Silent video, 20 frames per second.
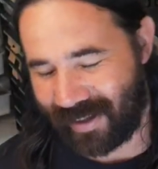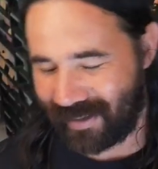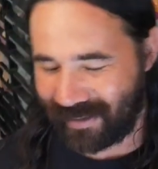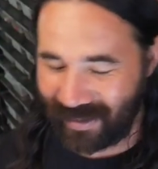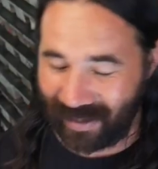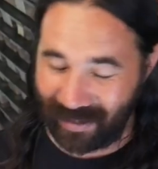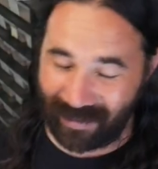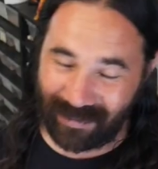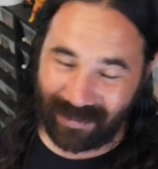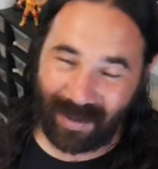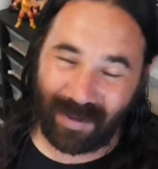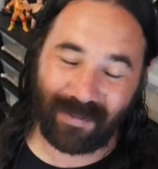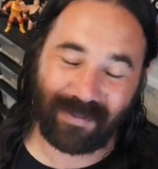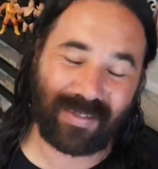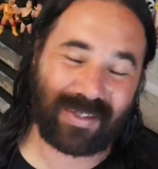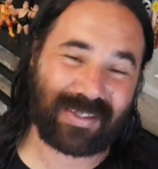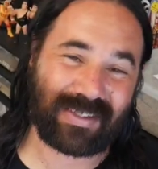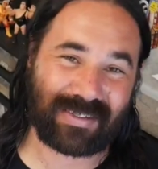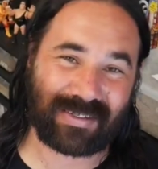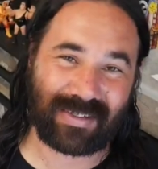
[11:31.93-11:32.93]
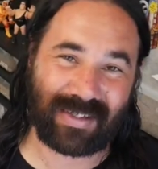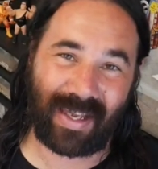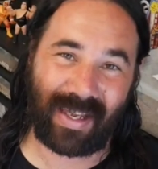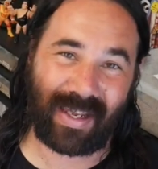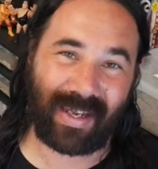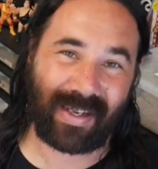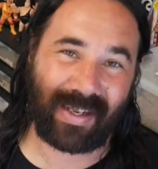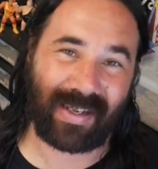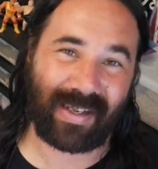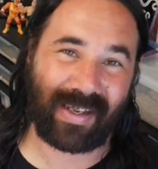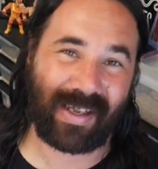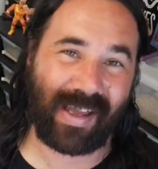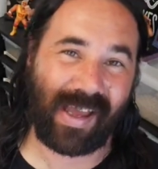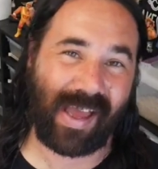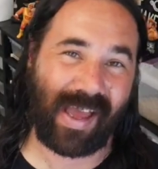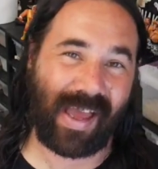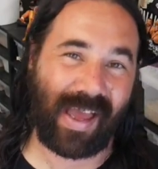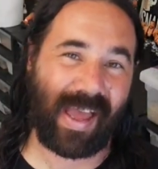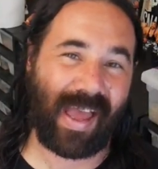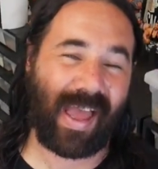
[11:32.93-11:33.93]
They love the snake,
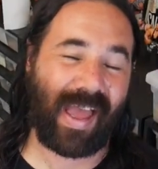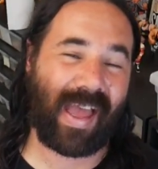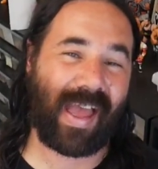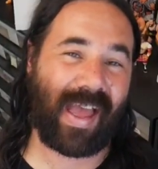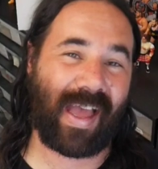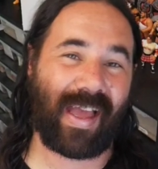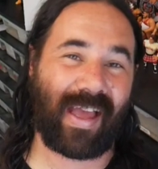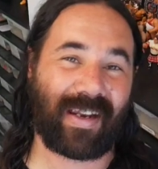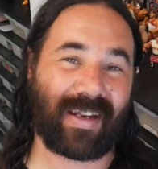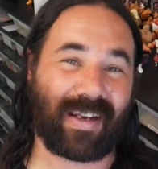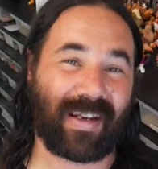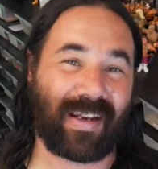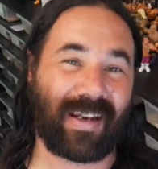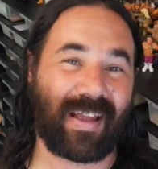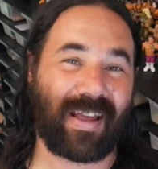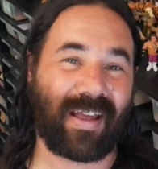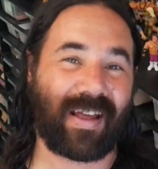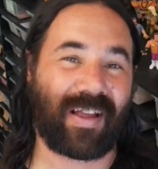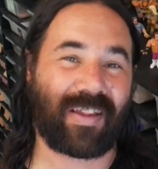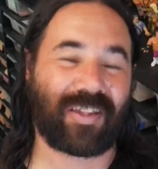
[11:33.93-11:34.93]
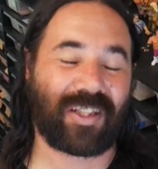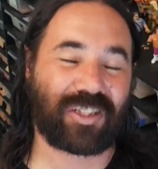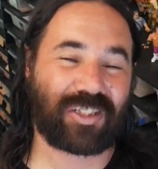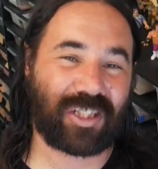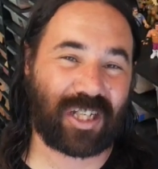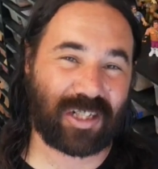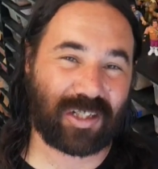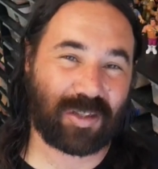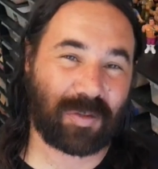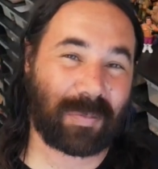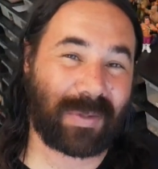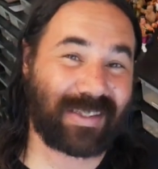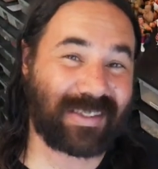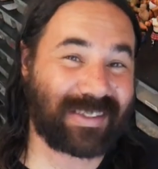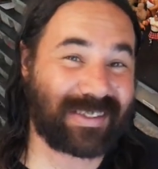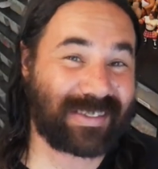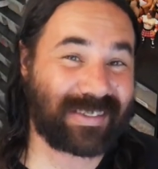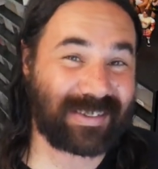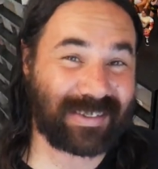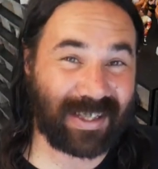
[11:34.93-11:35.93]
and the gentleman's
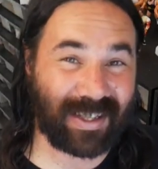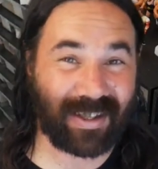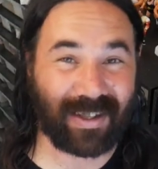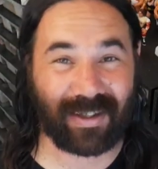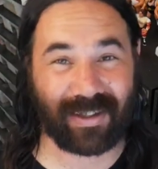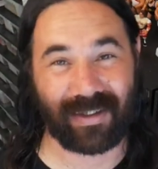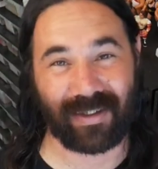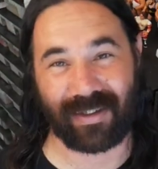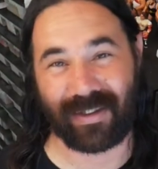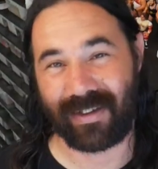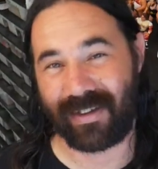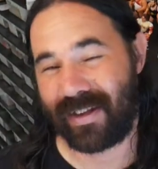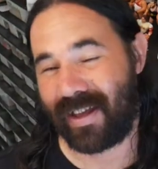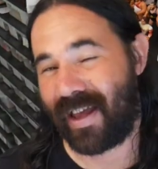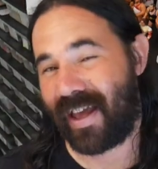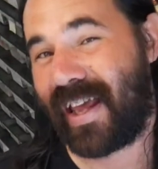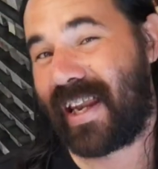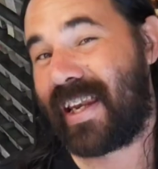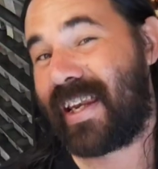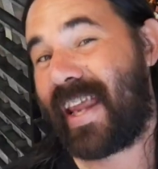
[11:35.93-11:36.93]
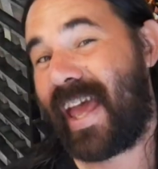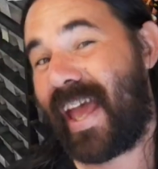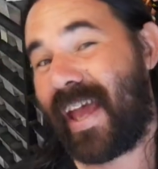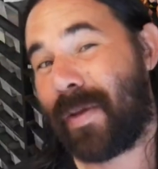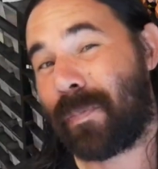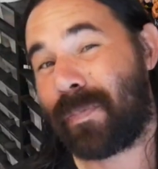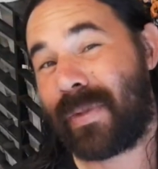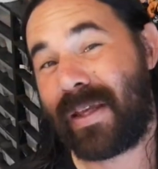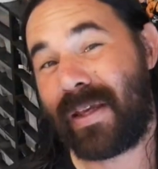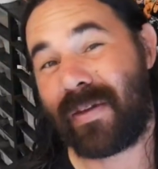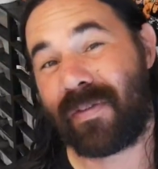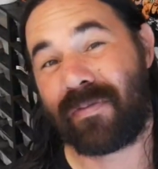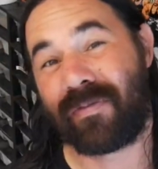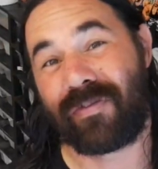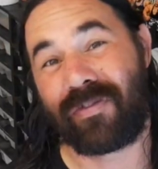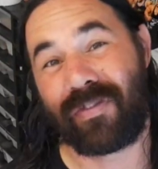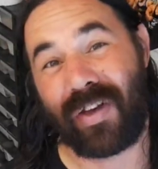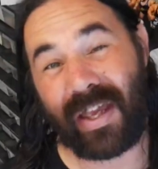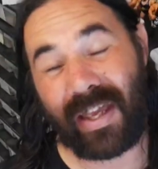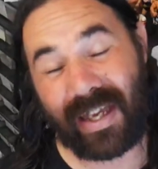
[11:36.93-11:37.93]
son named him
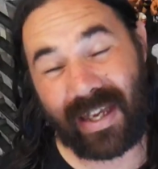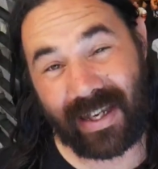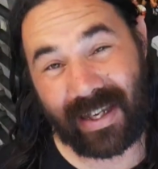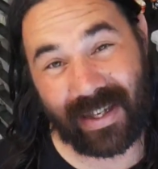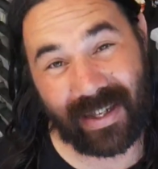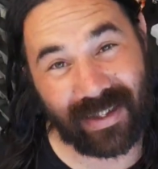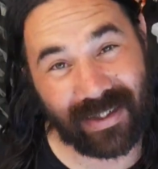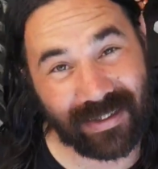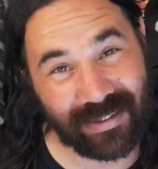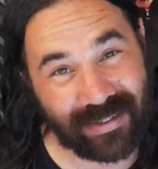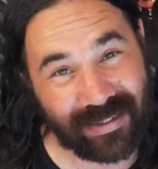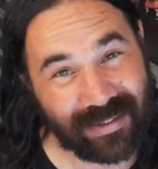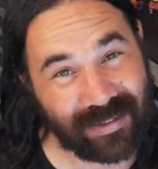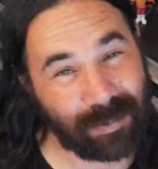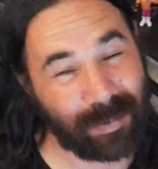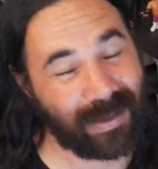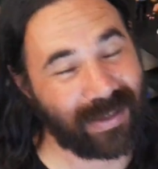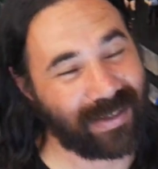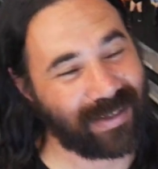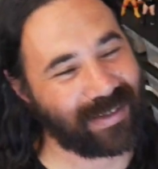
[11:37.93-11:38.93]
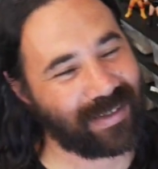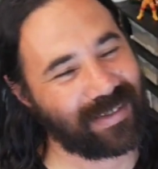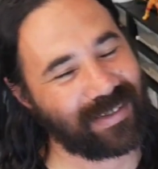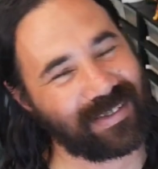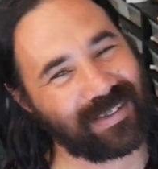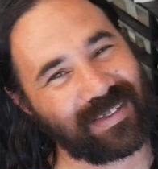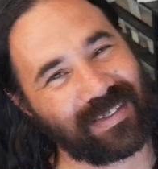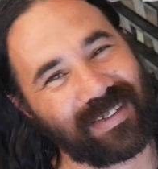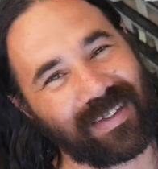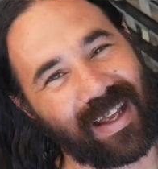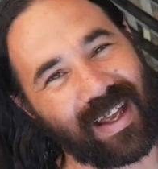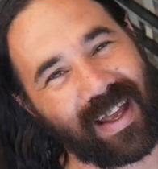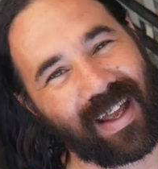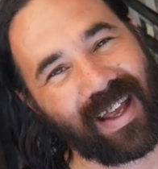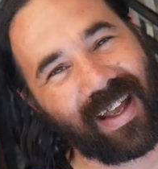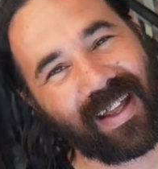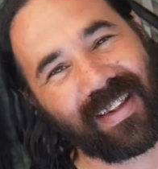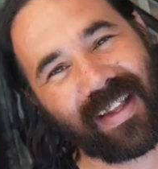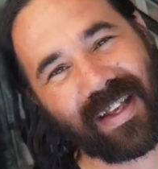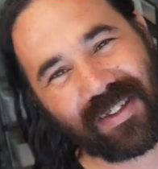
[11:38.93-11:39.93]
Vegas because
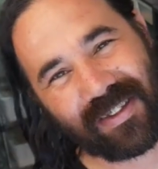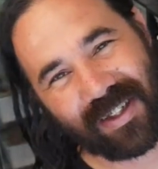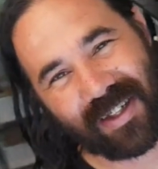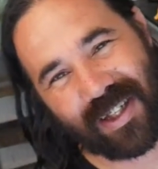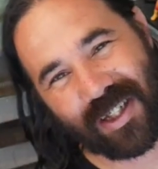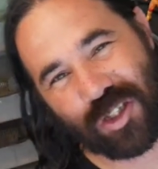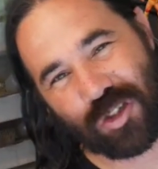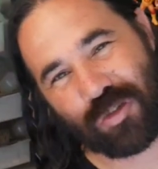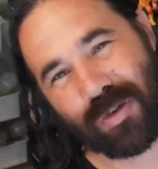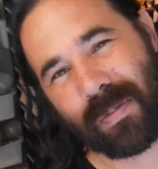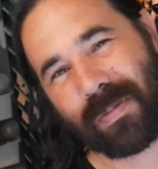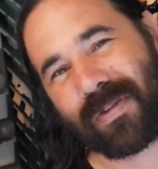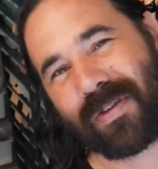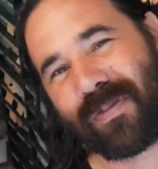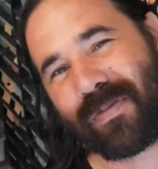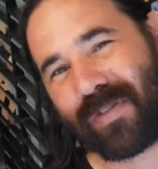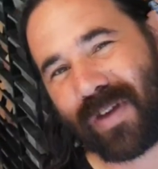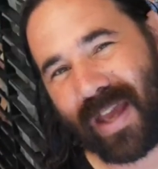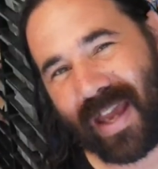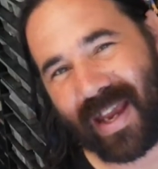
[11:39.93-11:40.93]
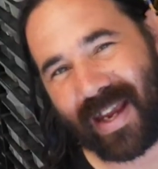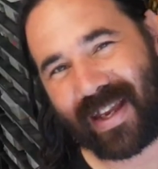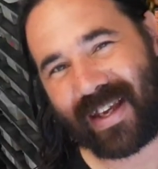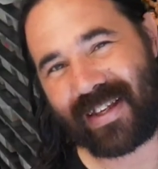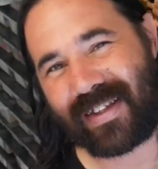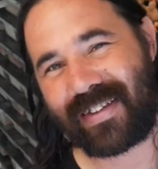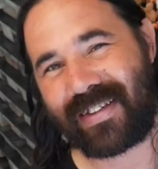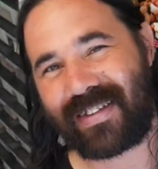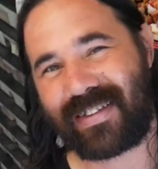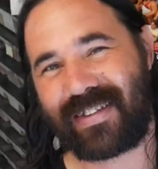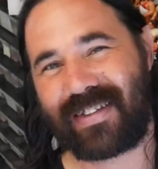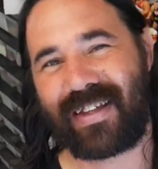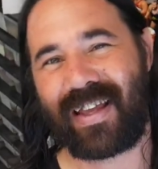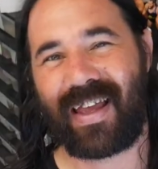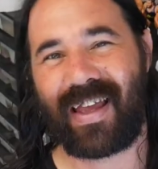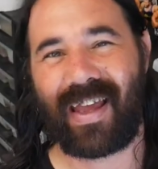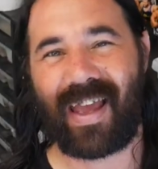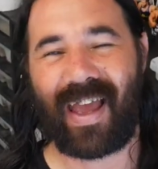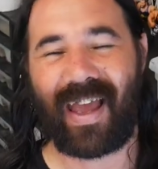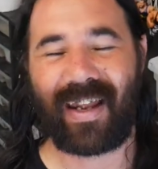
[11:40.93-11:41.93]
they took a trip to Vegas
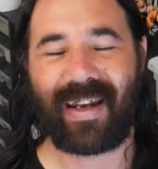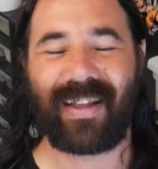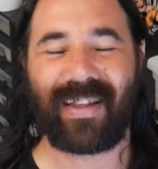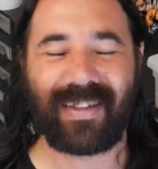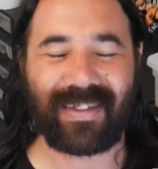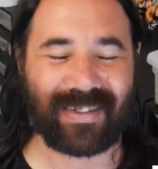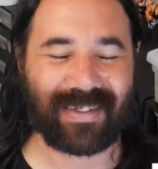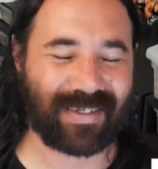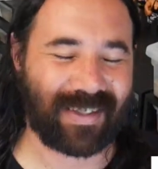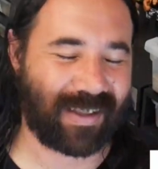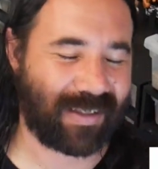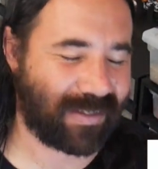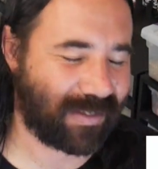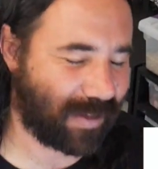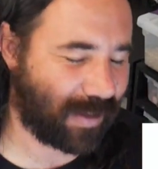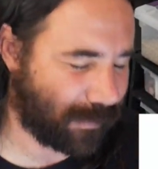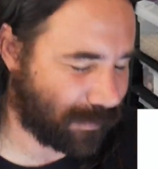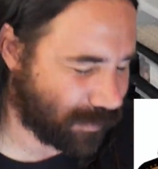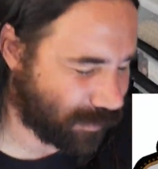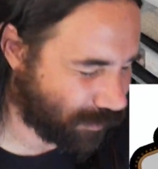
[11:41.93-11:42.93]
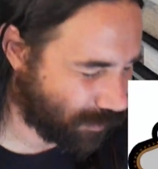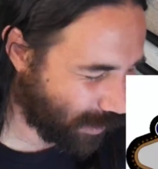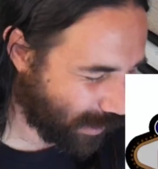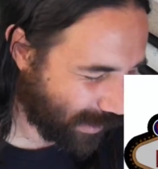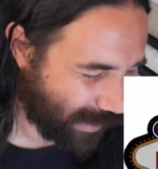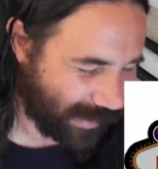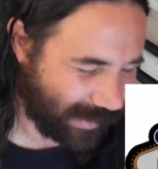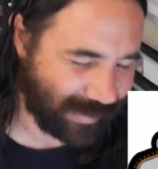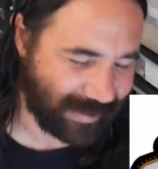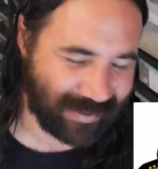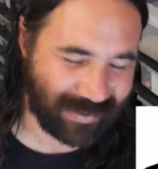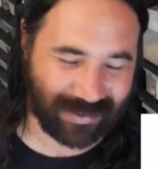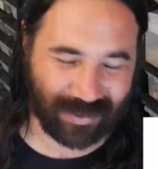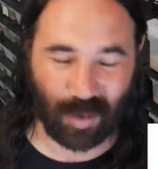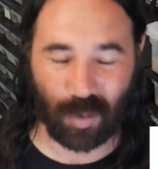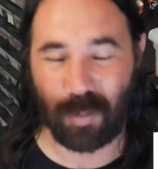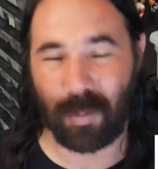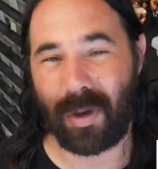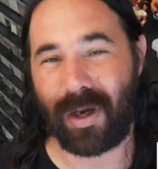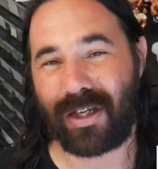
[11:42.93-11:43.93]
and his son loves Vegas
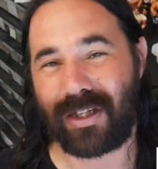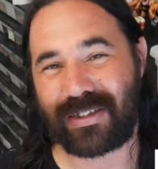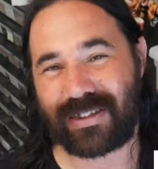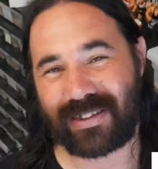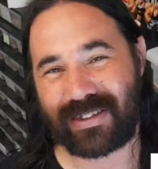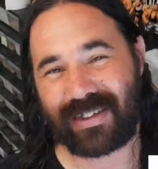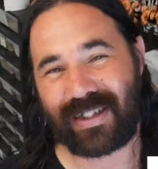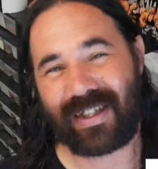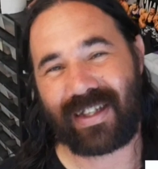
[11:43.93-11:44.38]
so much,